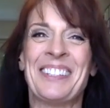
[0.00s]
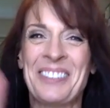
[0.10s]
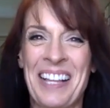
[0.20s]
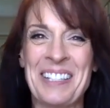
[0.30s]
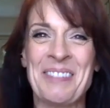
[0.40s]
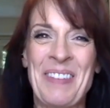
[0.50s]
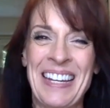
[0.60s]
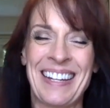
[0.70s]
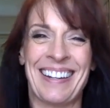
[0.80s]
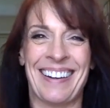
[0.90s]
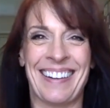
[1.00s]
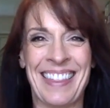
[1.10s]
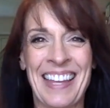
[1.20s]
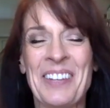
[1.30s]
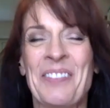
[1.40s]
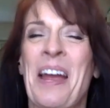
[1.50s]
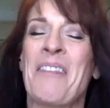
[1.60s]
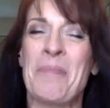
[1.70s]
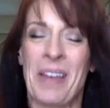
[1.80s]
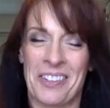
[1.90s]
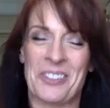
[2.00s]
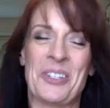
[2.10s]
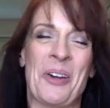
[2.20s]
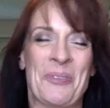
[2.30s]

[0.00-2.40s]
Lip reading: so glad to be here. Thank you for having me on your show.